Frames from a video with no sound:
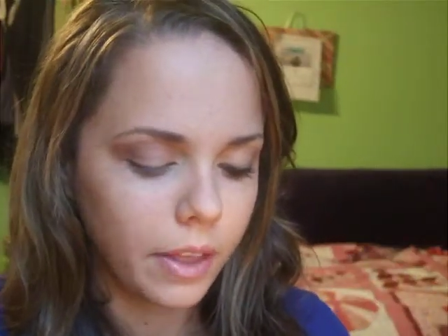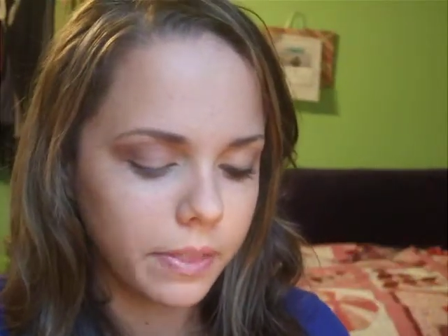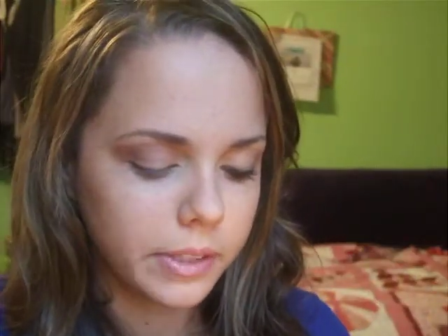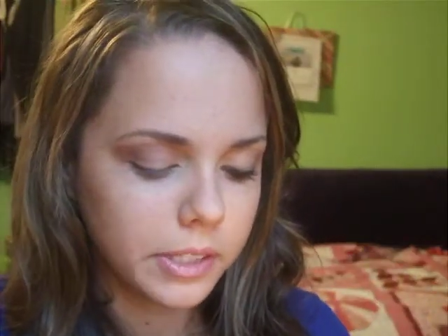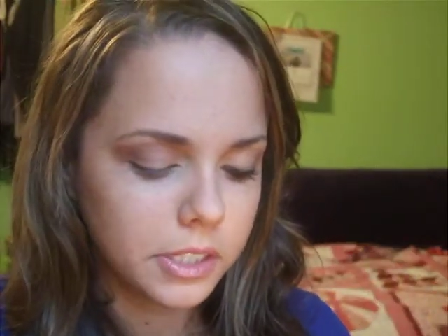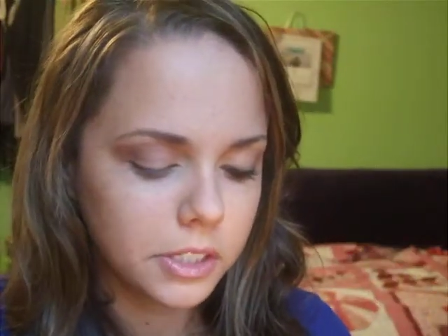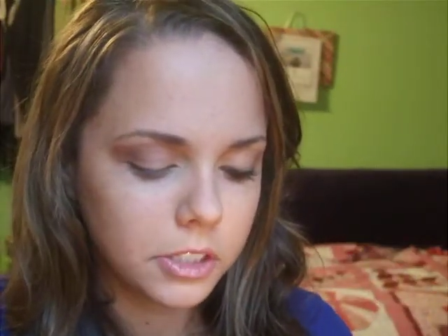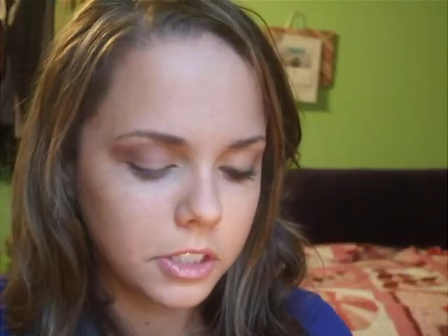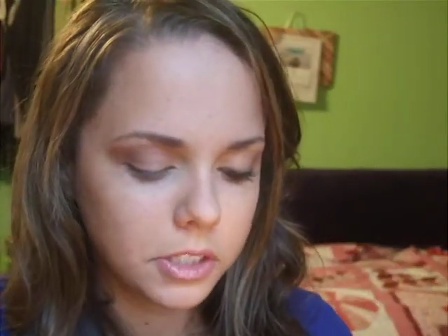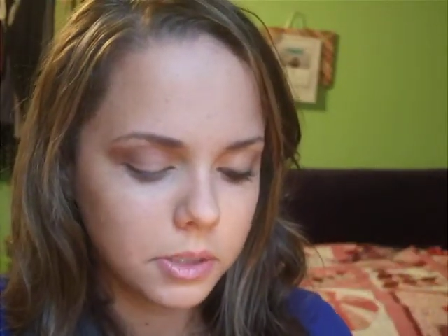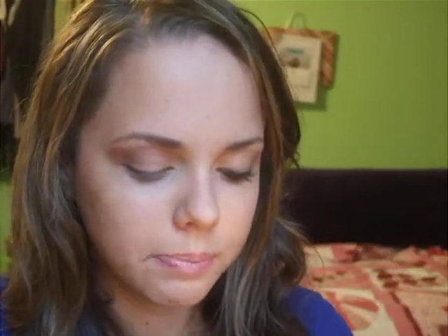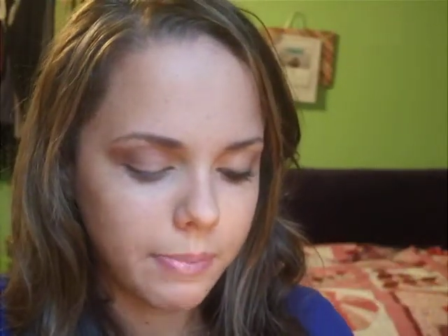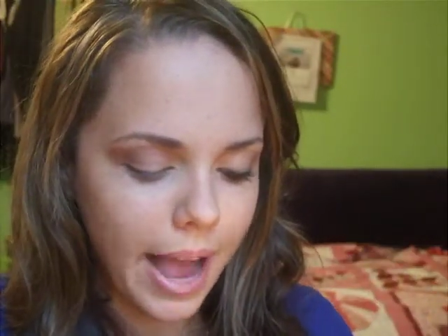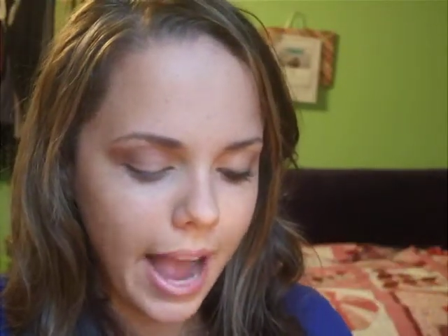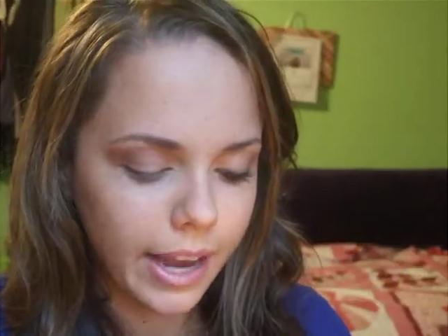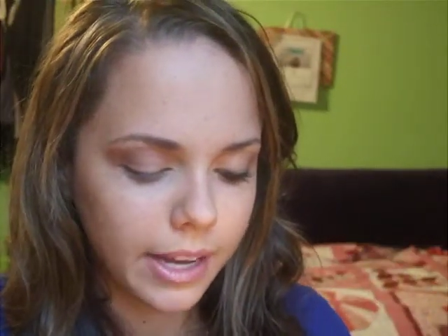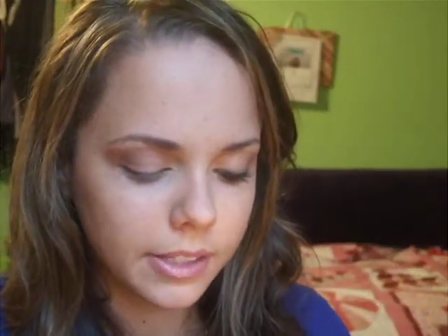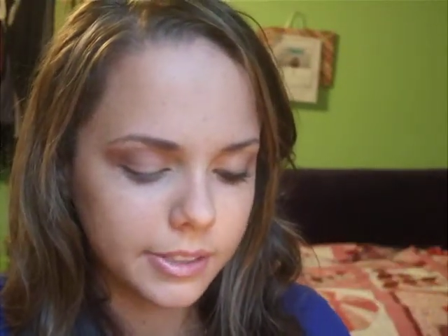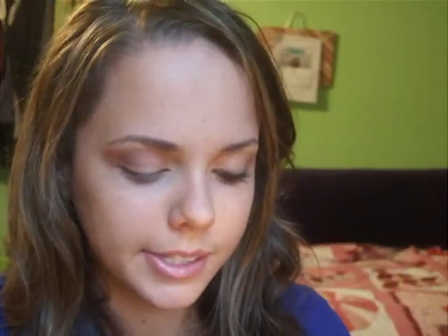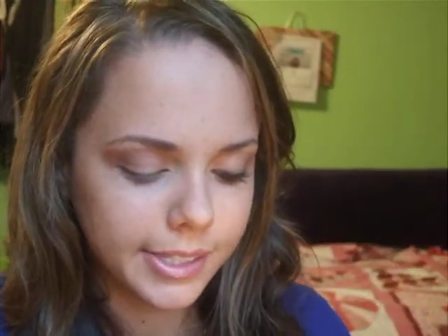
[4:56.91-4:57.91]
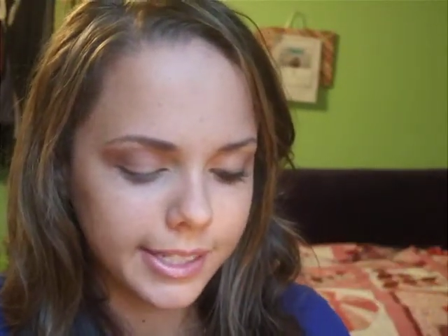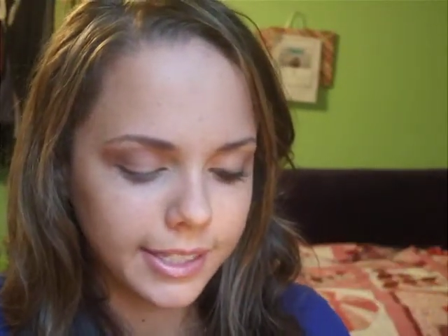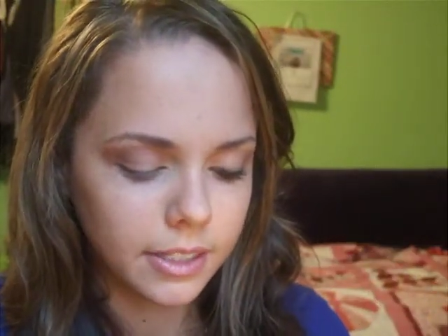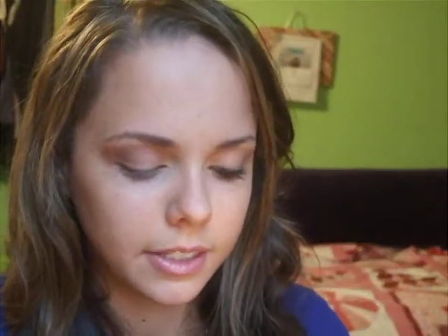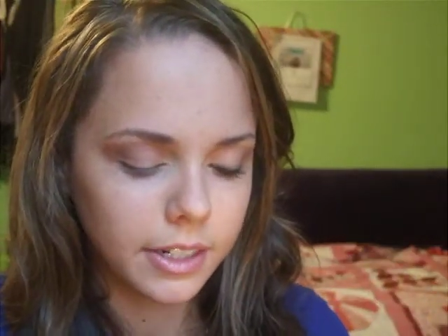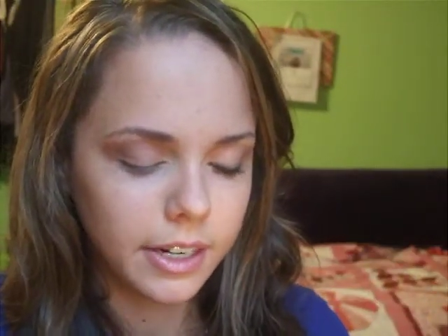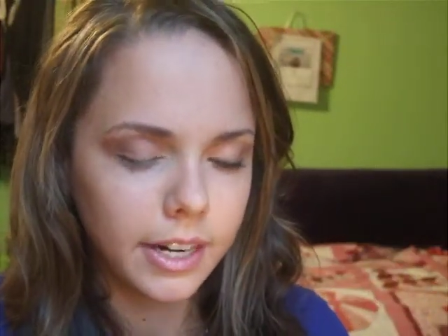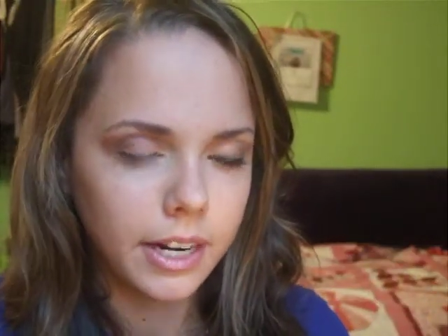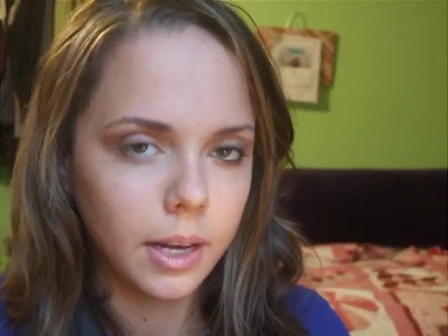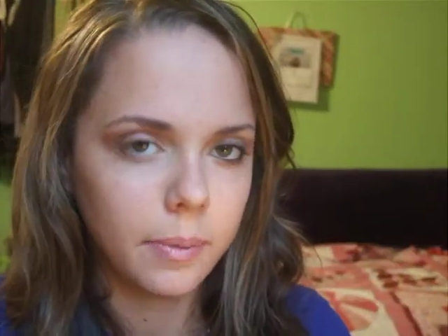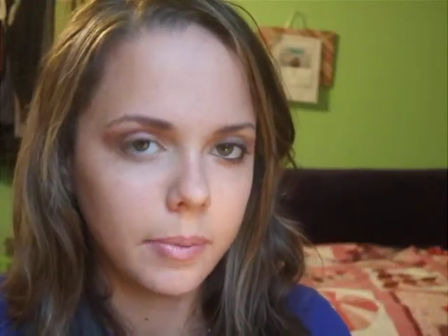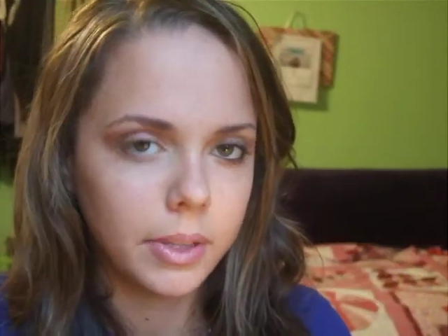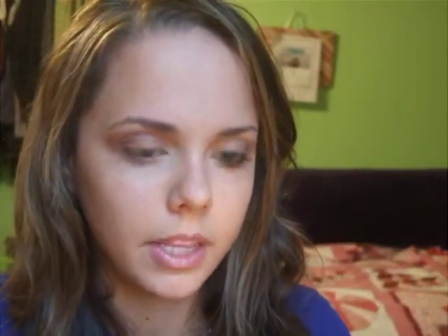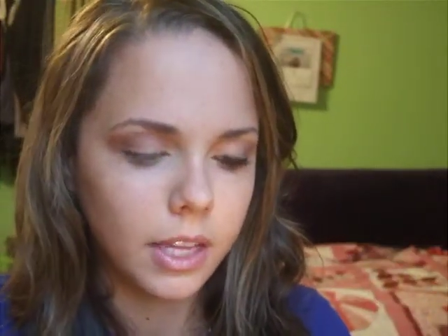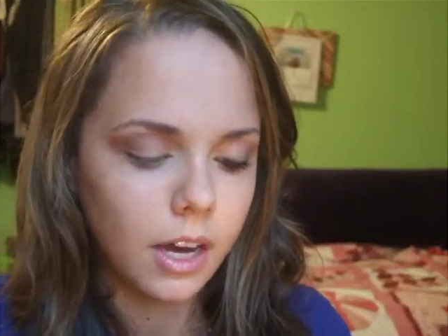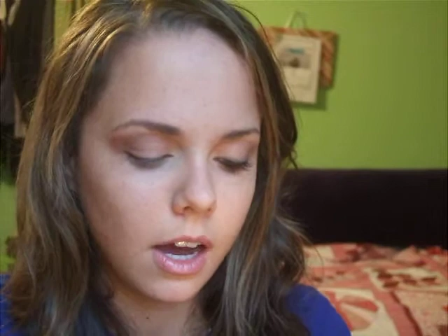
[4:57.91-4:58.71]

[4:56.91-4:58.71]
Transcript: And this is just matte concealer, and I'm in the